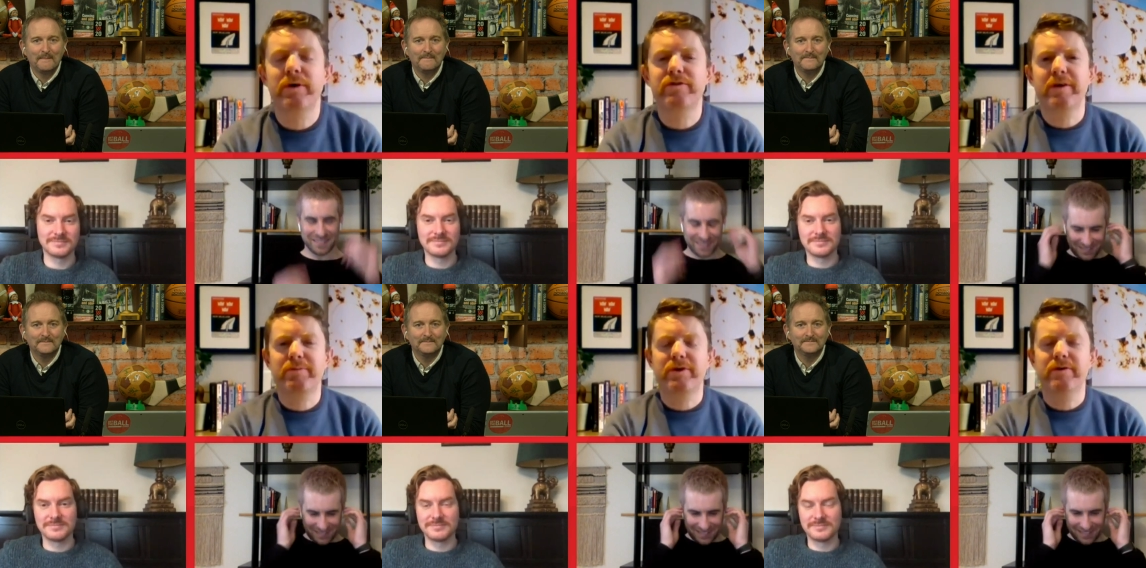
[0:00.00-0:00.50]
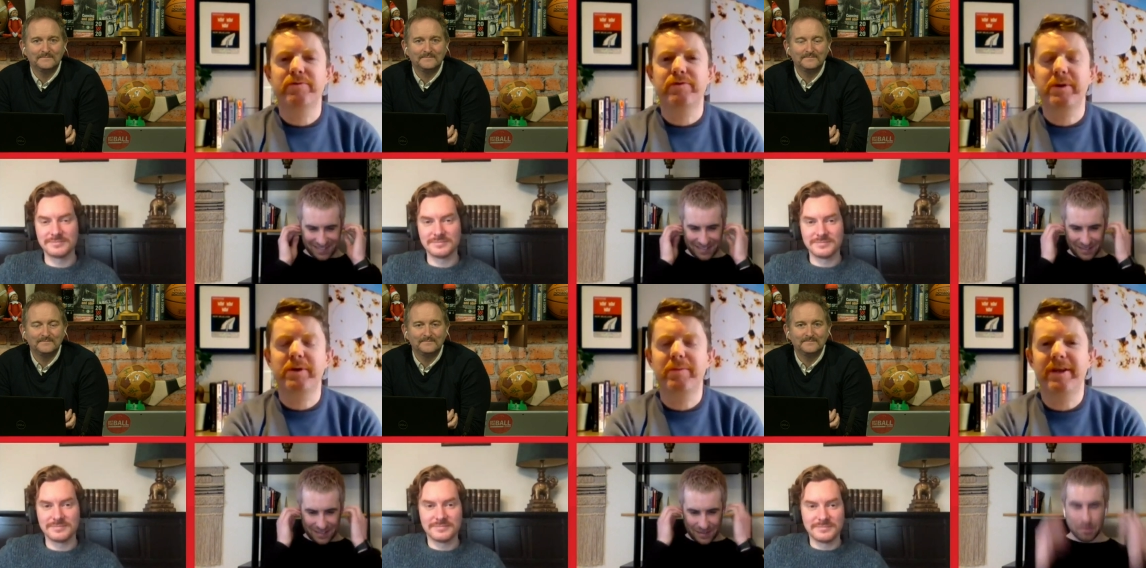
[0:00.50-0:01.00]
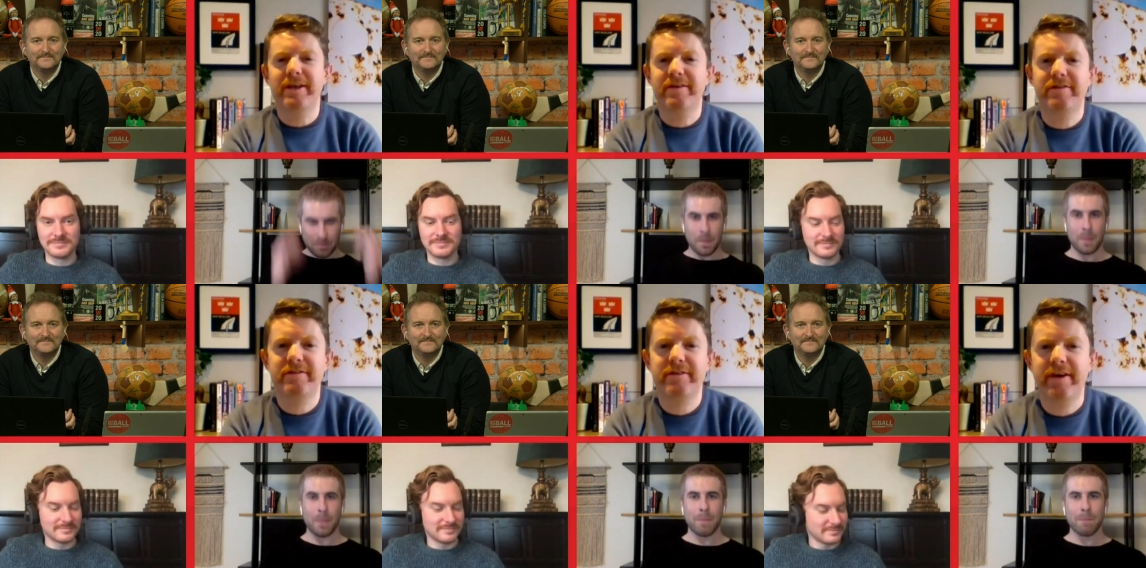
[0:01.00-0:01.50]
Speaker 1: WhatsApp groups of people
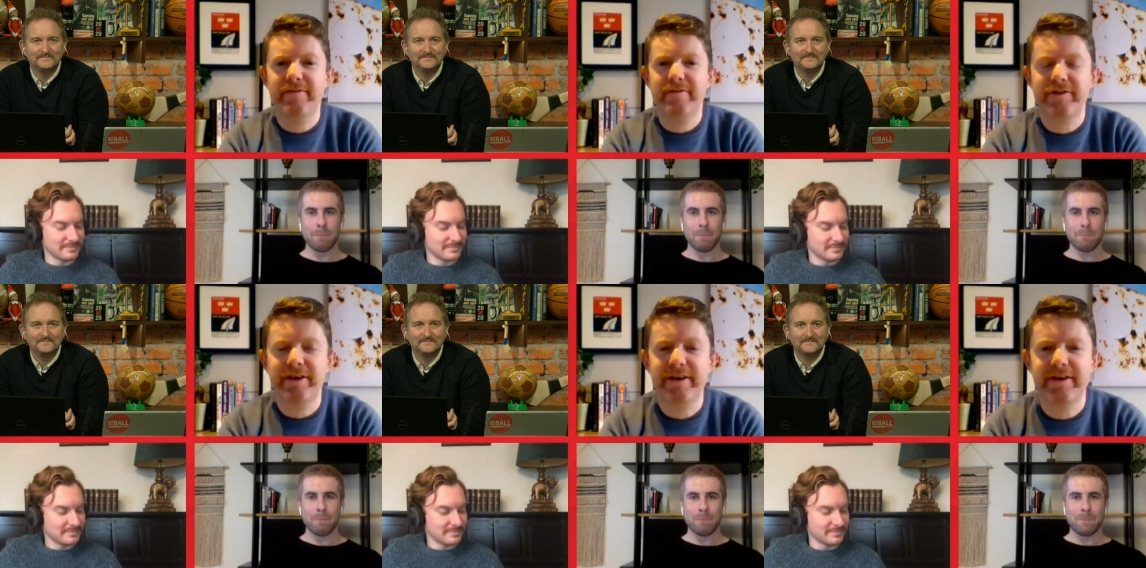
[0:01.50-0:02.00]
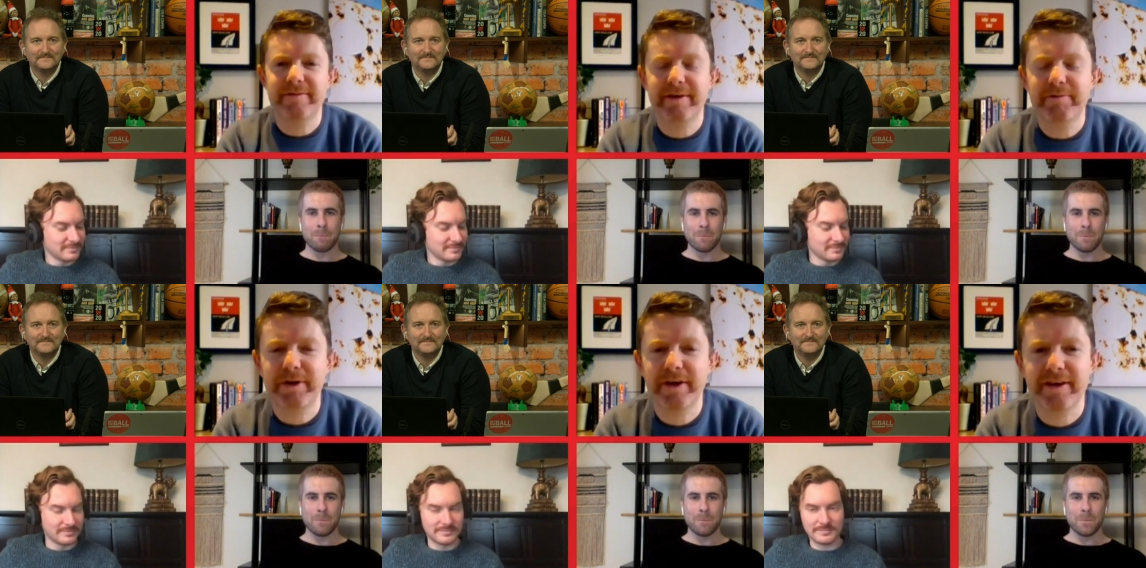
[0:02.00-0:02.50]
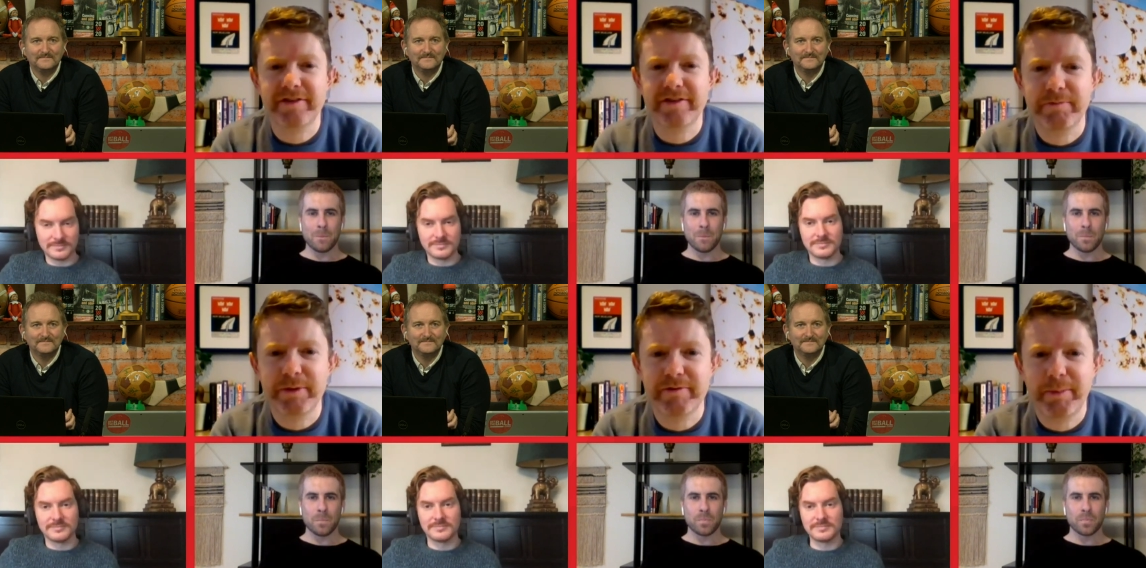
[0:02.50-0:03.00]
that obviously are, everybody likes to
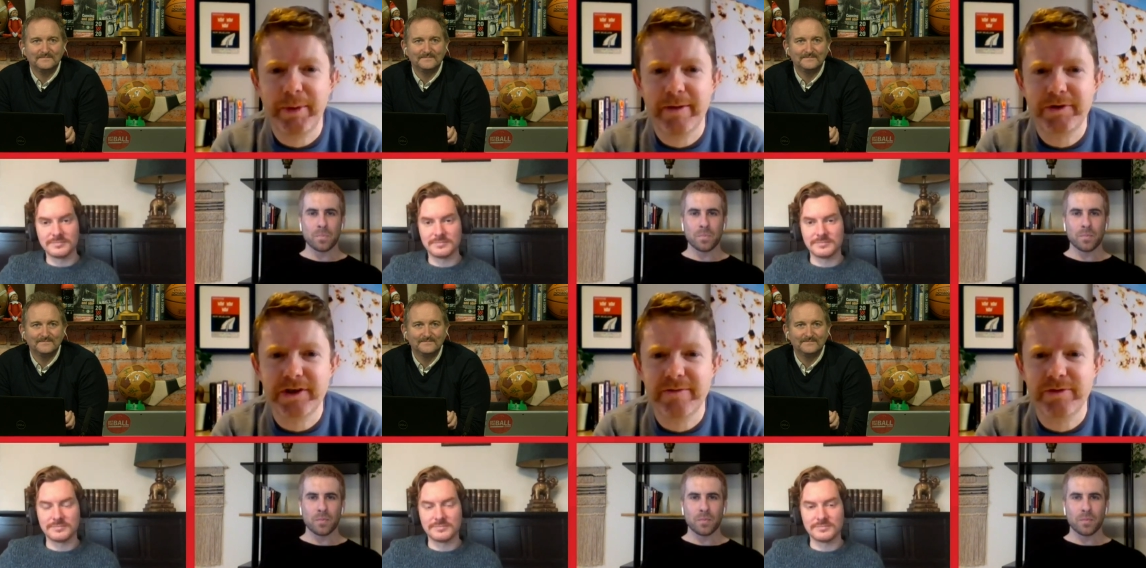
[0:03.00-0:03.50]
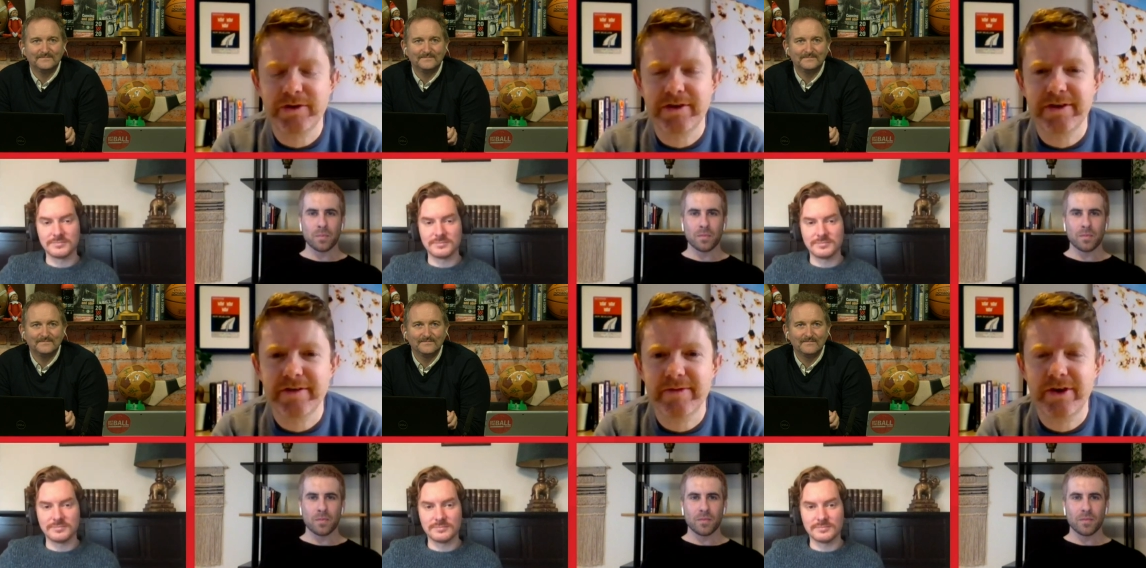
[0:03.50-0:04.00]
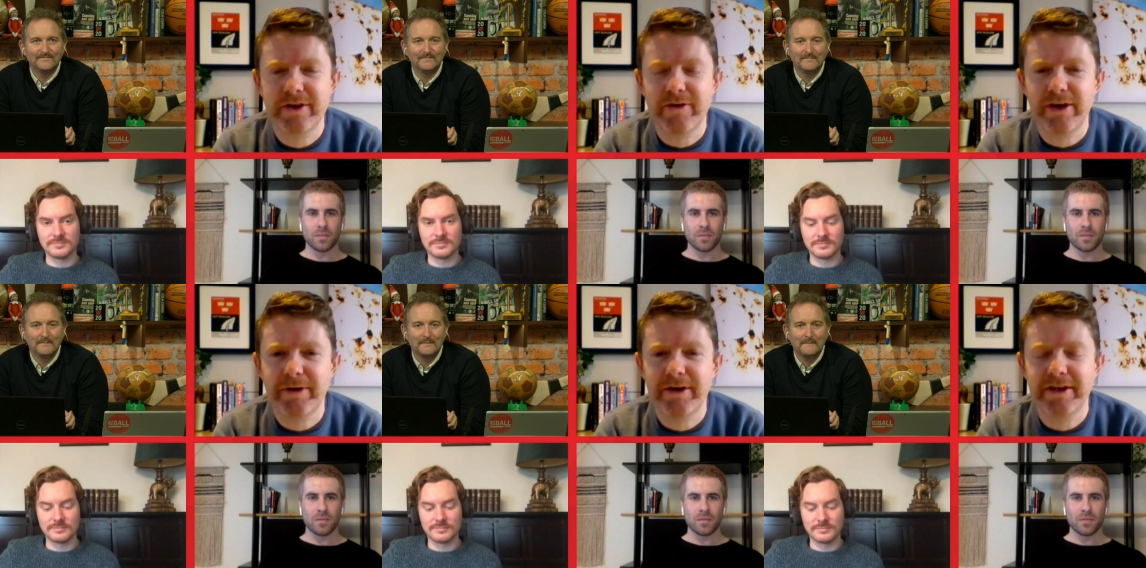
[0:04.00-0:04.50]
have a bit of a pop jar. I'm sure you're
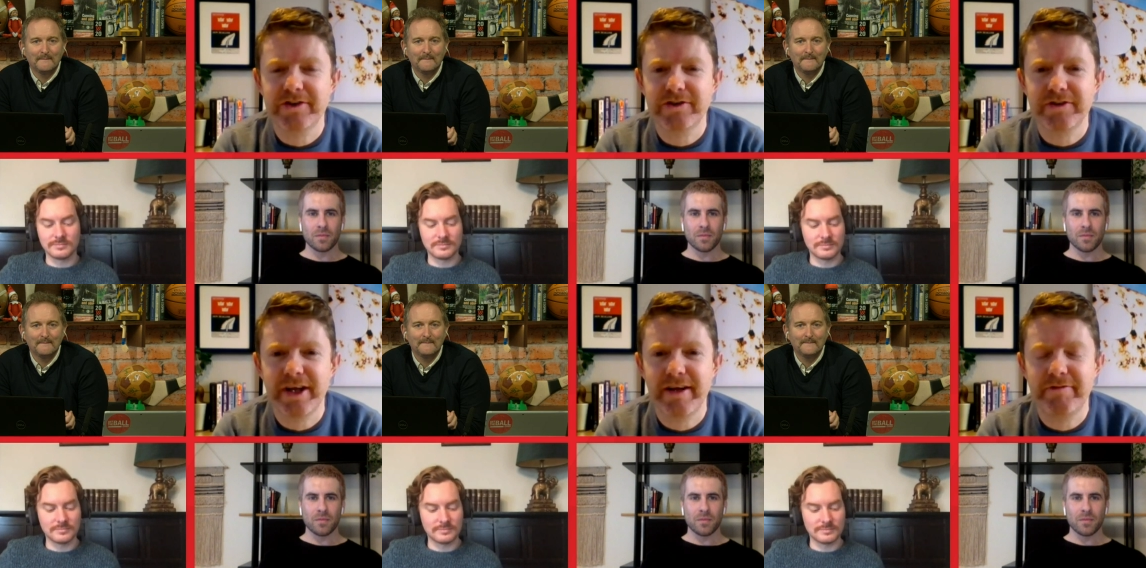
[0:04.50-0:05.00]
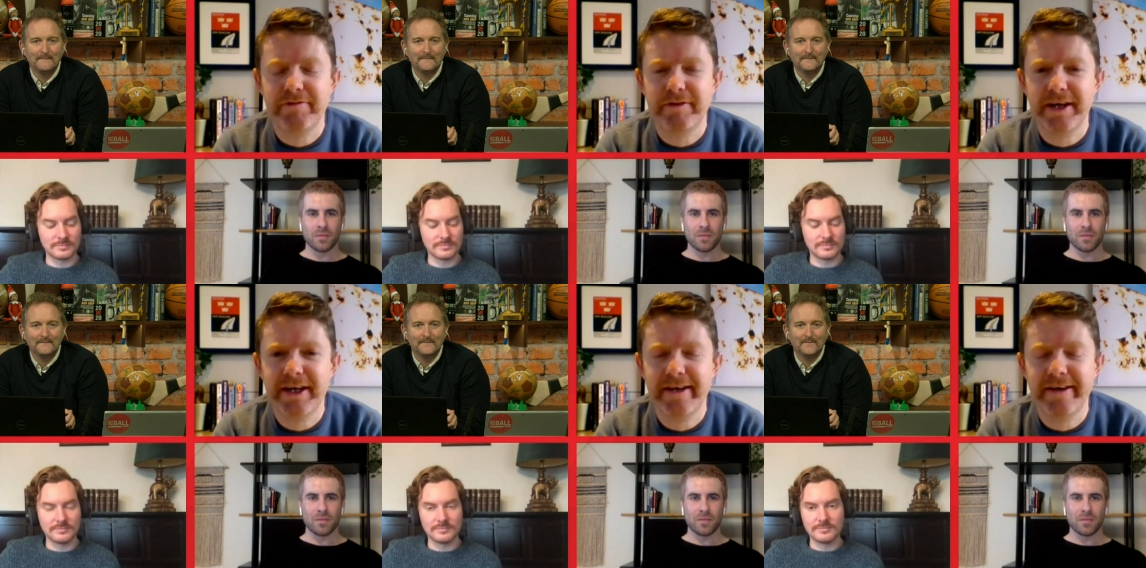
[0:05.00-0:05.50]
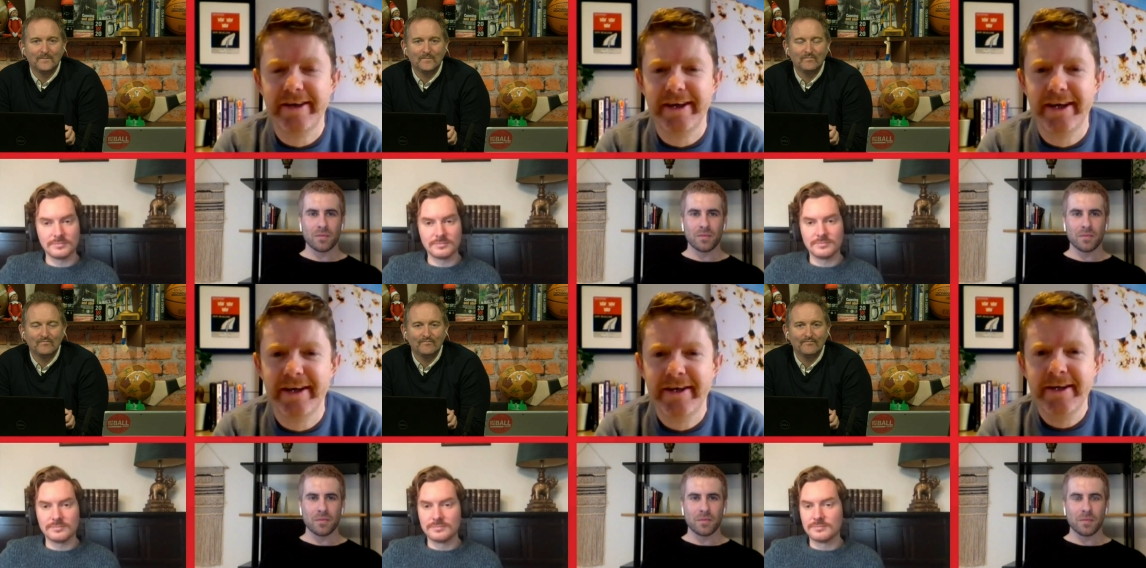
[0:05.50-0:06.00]
acutely aware of this yourself. And...
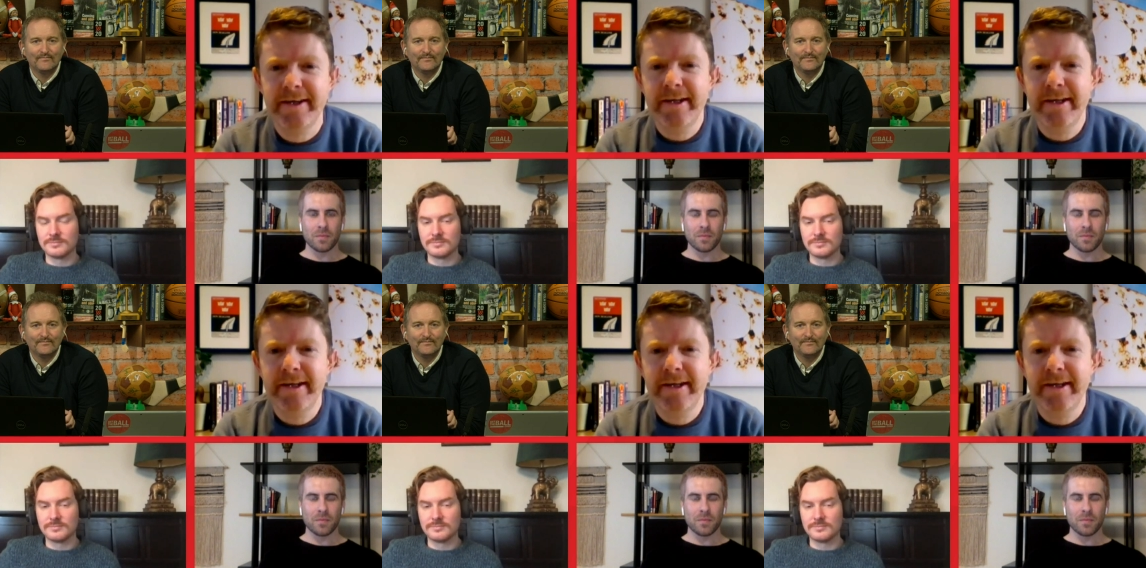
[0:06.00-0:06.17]
Uh,